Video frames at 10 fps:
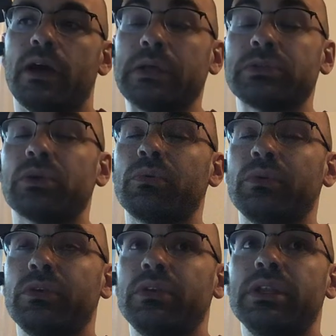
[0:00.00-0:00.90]

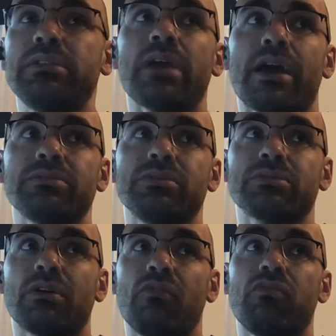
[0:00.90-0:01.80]
So you need to ask
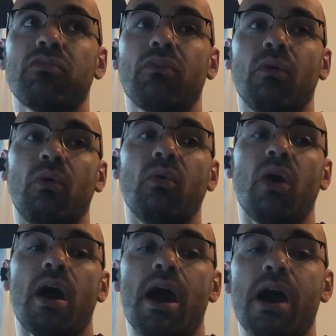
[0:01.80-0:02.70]
yourself,
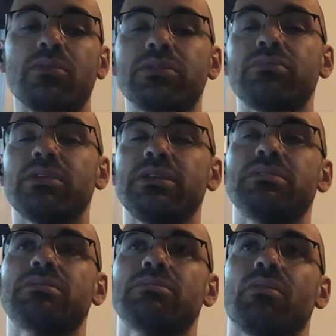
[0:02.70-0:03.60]
how do
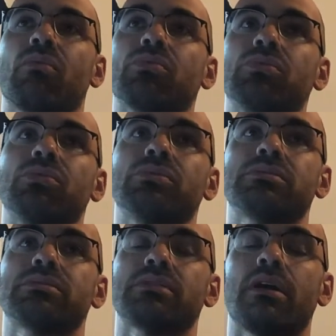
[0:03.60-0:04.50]
these
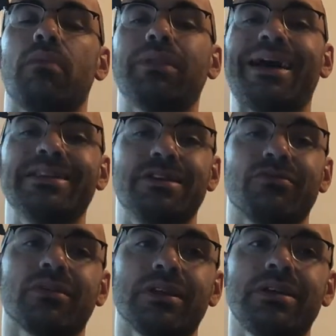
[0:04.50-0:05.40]
rules apply
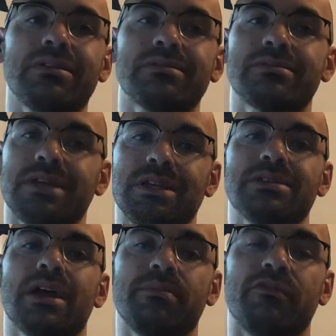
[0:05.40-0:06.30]
differently to each
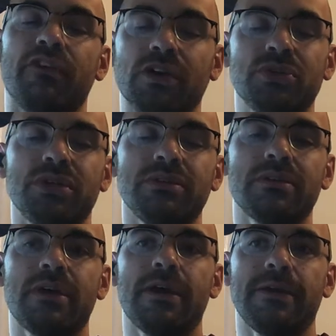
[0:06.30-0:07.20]
type of function?
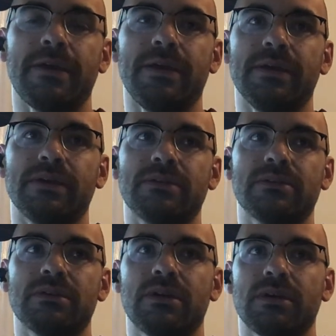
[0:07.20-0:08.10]

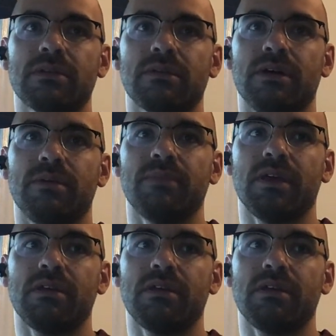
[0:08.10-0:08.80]
And um,